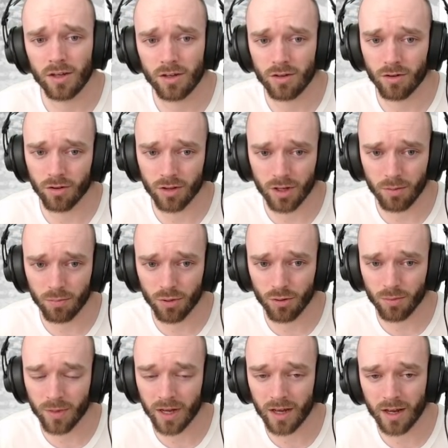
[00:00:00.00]
The
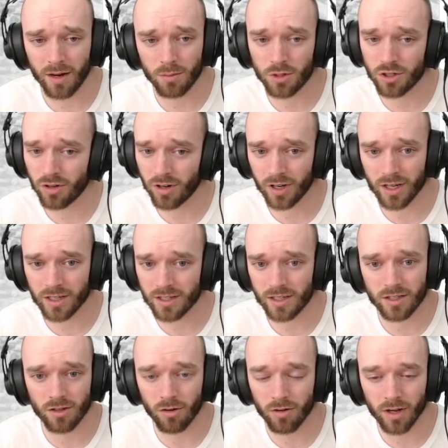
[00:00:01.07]
Puma aim shot against
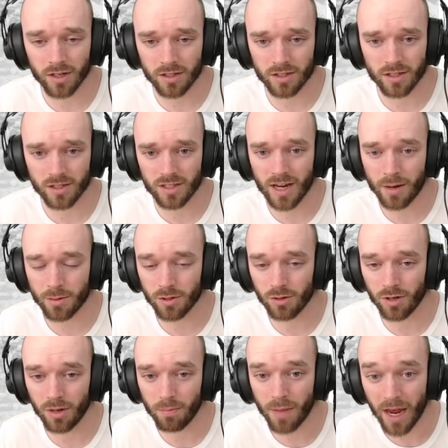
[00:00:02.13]
assault guns is just
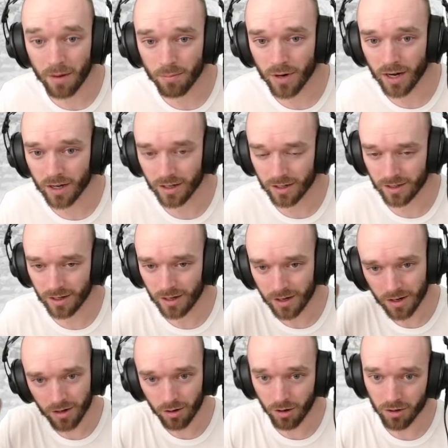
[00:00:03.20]
absolutely backbreaking.
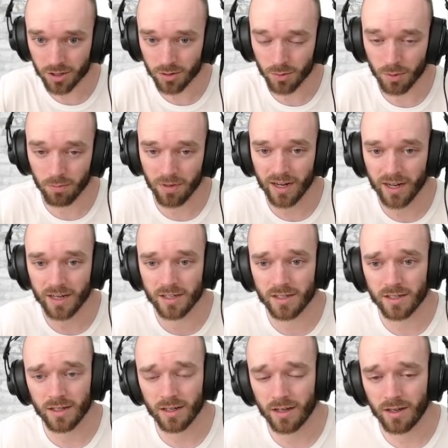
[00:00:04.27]
Locks them in
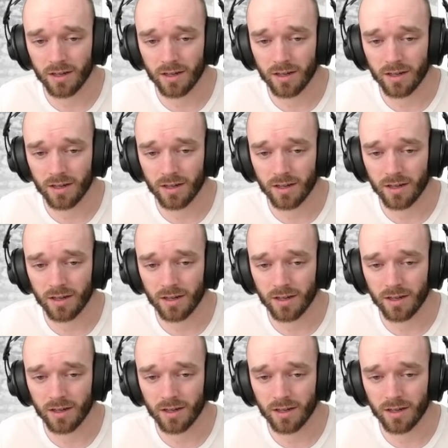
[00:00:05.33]
place.